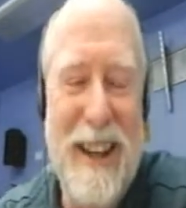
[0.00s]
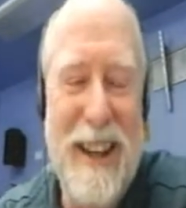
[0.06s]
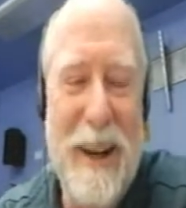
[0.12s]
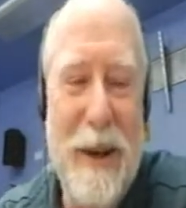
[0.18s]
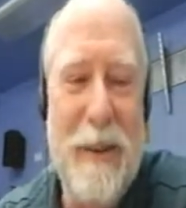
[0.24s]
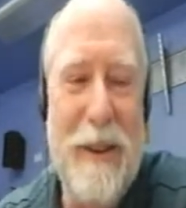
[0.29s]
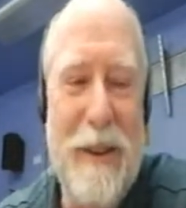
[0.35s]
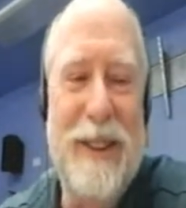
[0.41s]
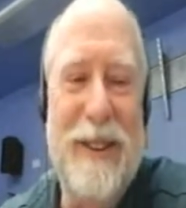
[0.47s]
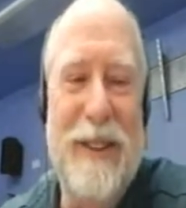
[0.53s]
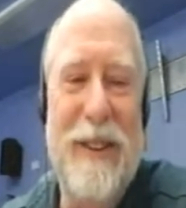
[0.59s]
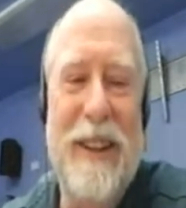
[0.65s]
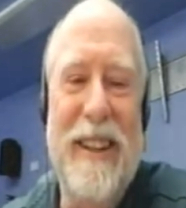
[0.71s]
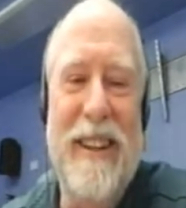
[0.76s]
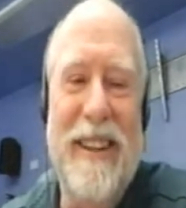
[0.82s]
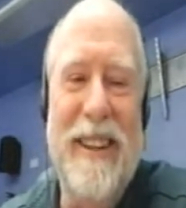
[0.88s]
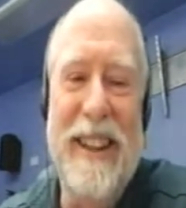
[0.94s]
what's going
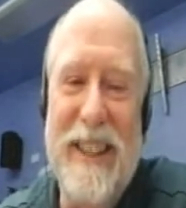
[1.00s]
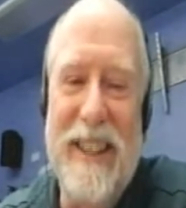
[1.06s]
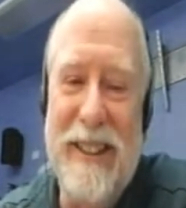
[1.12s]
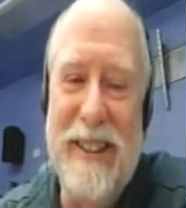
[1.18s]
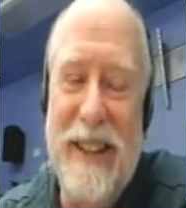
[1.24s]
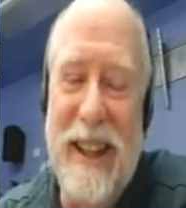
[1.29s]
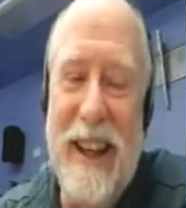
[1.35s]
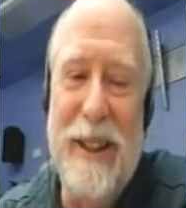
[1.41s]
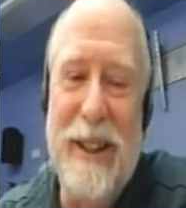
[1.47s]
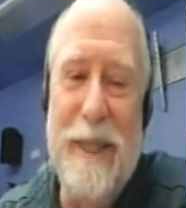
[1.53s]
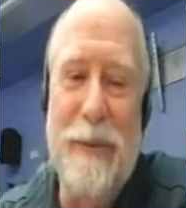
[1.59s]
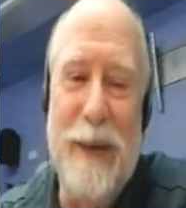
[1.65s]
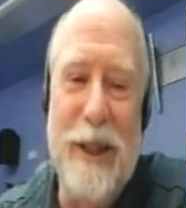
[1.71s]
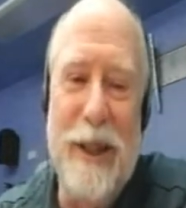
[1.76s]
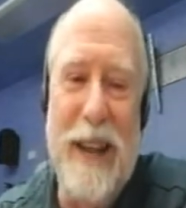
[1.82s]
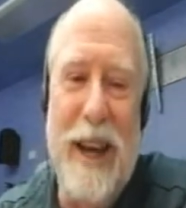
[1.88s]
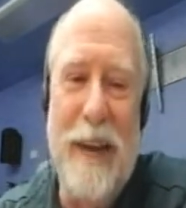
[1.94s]
on here? So I had to work
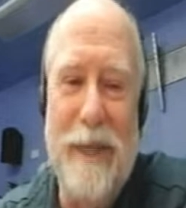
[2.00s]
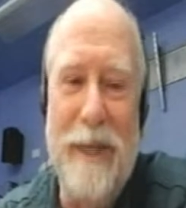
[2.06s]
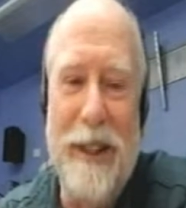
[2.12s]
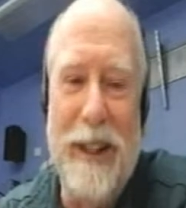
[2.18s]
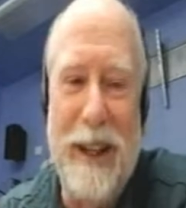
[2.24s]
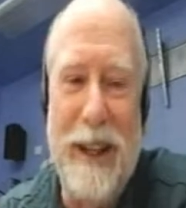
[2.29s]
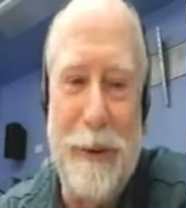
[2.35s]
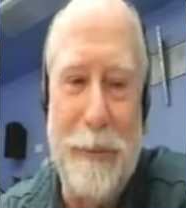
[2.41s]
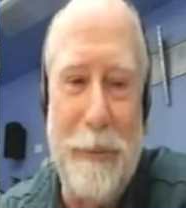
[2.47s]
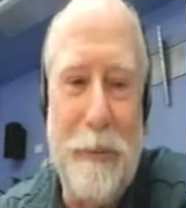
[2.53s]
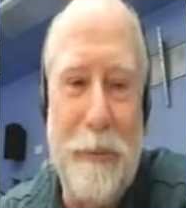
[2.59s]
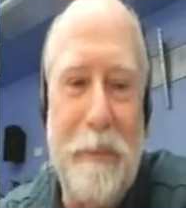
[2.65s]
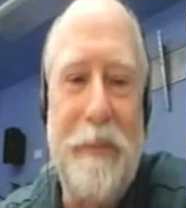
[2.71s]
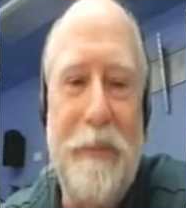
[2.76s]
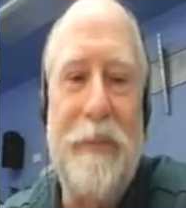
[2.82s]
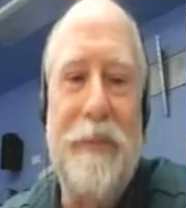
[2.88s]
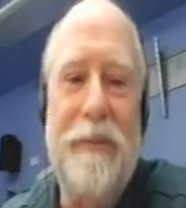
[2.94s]
that one out. I
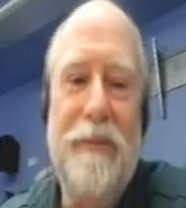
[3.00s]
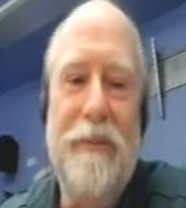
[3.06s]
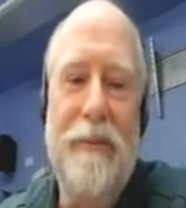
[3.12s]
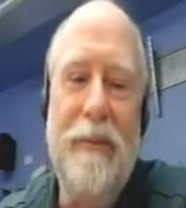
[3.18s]
love it.